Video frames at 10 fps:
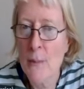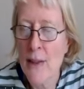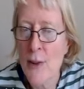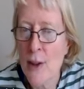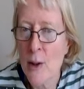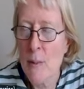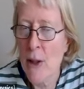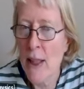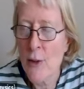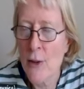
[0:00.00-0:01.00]
my sigma
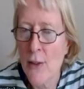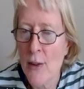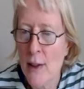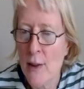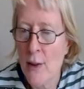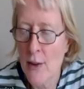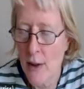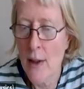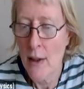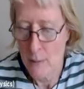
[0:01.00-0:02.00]
x. So that's
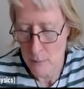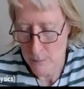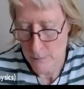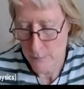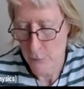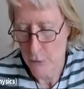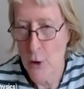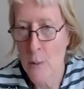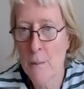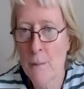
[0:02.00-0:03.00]
um,
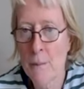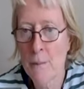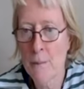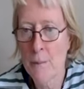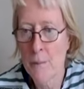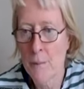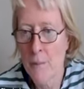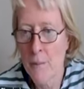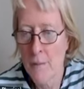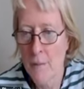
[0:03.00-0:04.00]
from
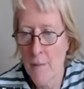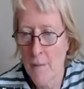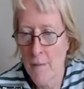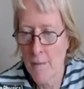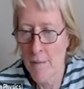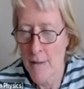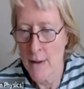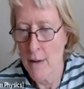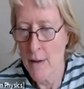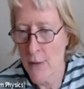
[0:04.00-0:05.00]

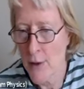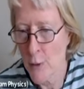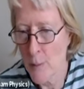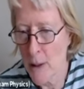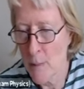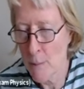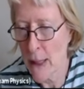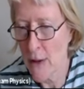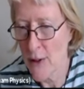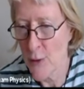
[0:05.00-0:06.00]
here. There's my
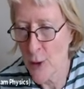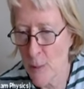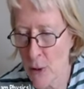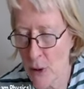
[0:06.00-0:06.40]
Pauli sigma